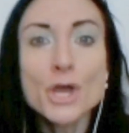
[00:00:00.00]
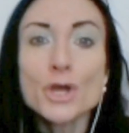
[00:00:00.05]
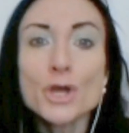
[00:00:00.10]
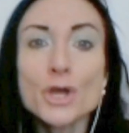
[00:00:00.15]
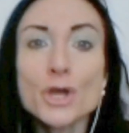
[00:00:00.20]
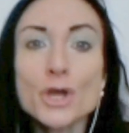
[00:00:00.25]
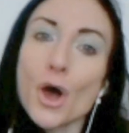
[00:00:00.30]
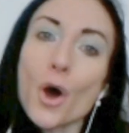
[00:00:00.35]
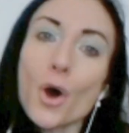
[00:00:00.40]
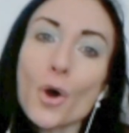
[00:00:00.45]

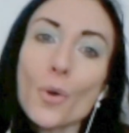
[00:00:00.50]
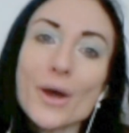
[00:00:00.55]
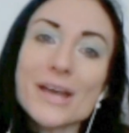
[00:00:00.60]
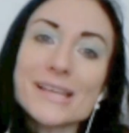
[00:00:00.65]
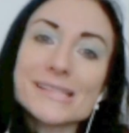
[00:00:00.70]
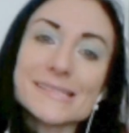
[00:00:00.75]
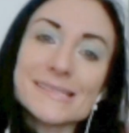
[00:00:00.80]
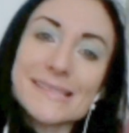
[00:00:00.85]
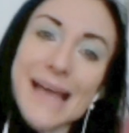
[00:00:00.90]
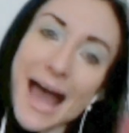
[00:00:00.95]
So
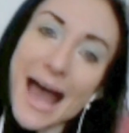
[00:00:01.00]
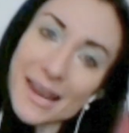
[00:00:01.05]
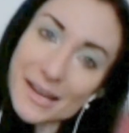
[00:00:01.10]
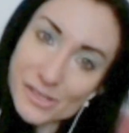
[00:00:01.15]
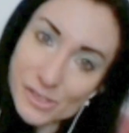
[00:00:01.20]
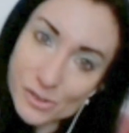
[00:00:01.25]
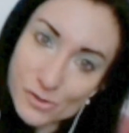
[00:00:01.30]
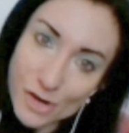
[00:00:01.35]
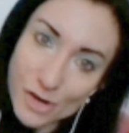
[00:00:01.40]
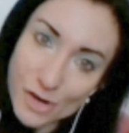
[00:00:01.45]
static
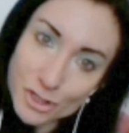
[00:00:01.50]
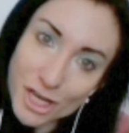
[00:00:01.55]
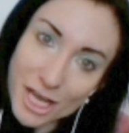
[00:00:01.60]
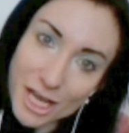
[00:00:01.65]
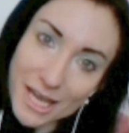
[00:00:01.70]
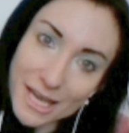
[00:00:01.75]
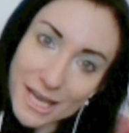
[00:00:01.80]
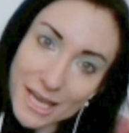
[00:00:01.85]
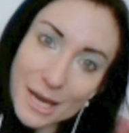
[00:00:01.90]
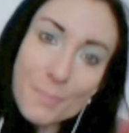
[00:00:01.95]

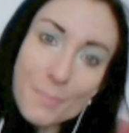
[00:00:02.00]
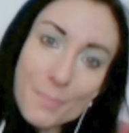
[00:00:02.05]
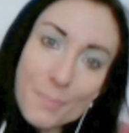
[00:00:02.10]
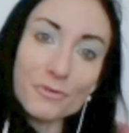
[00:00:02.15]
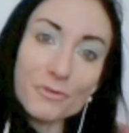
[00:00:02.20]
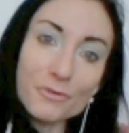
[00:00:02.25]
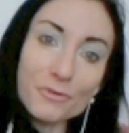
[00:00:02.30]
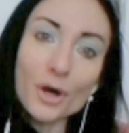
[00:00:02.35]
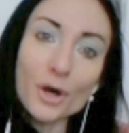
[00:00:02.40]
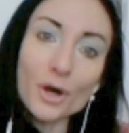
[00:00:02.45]
stretching
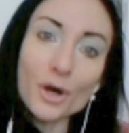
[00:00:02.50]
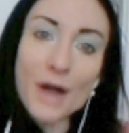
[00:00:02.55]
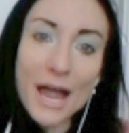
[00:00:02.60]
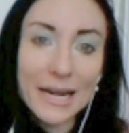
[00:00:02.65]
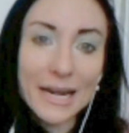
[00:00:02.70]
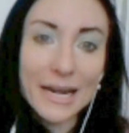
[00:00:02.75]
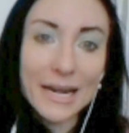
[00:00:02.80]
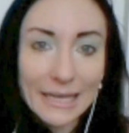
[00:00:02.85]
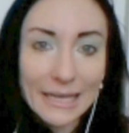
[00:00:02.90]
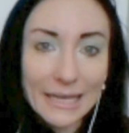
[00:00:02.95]
before
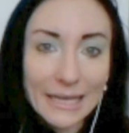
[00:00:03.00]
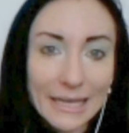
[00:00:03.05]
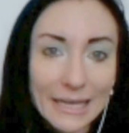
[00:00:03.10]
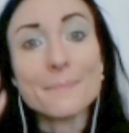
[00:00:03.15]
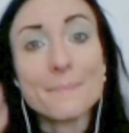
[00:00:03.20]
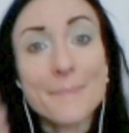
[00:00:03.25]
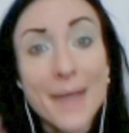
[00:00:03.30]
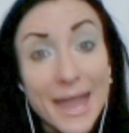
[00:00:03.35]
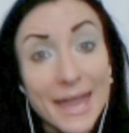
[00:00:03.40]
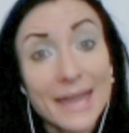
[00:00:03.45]
running
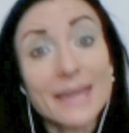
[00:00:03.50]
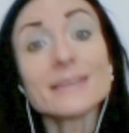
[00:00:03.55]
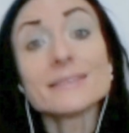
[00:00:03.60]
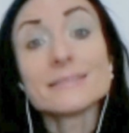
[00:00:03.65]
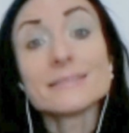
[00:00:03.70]
may